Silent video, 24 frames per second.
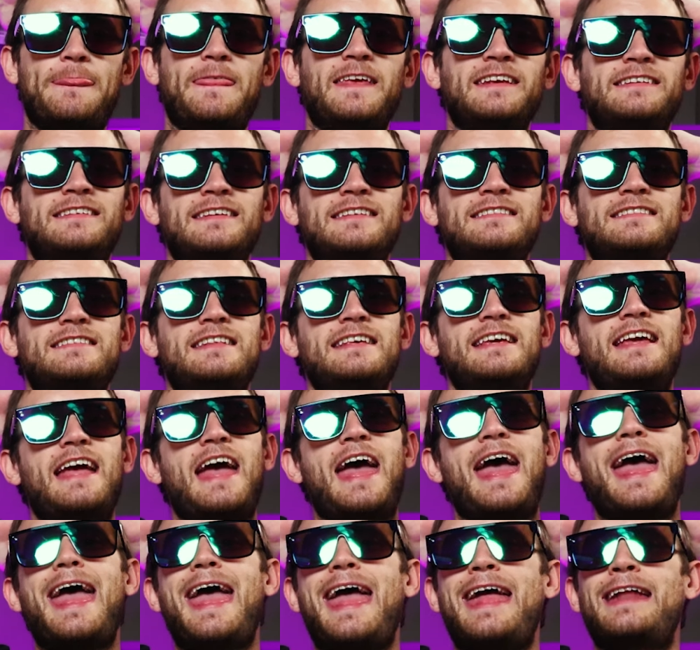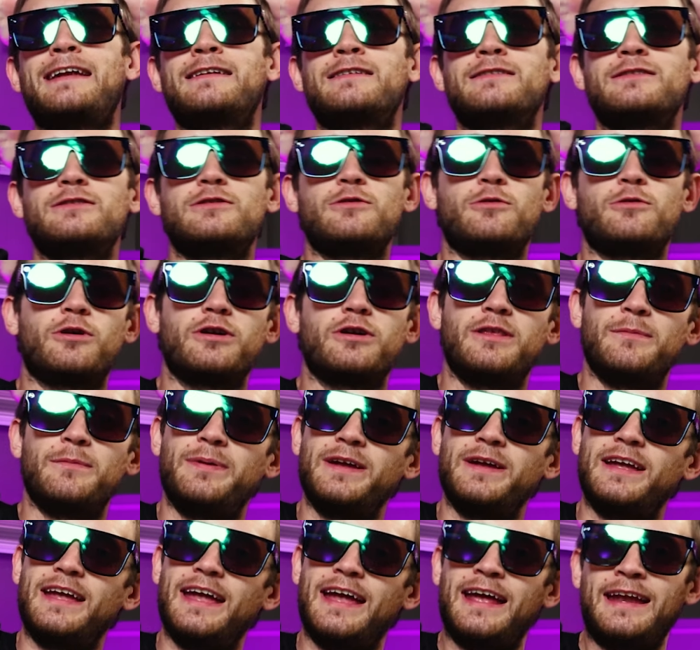This is the end or the
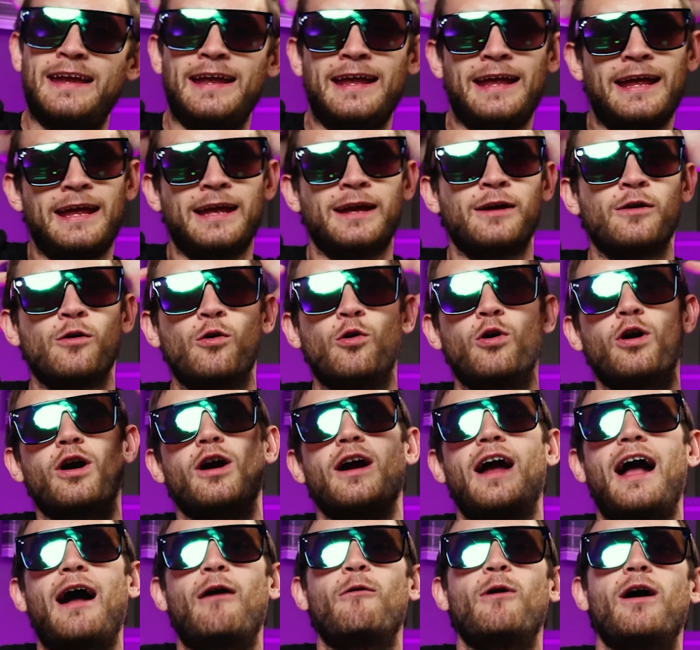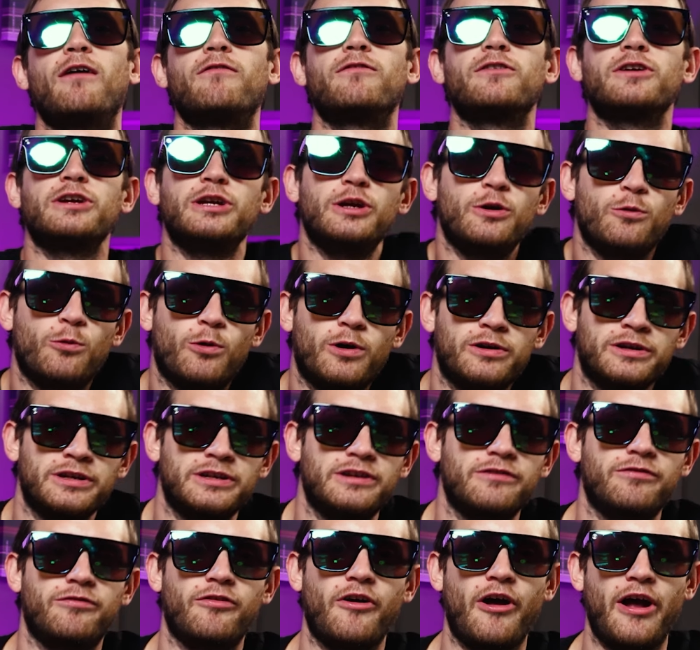beginning or however you want to
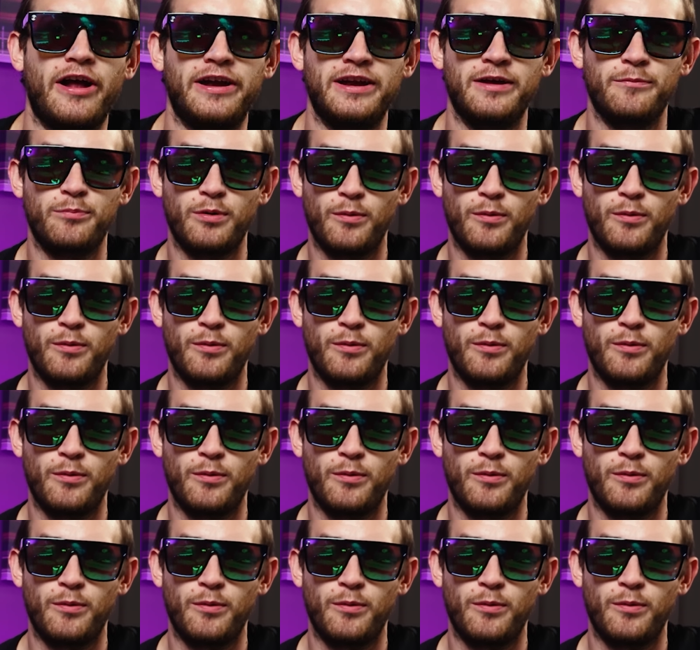define it.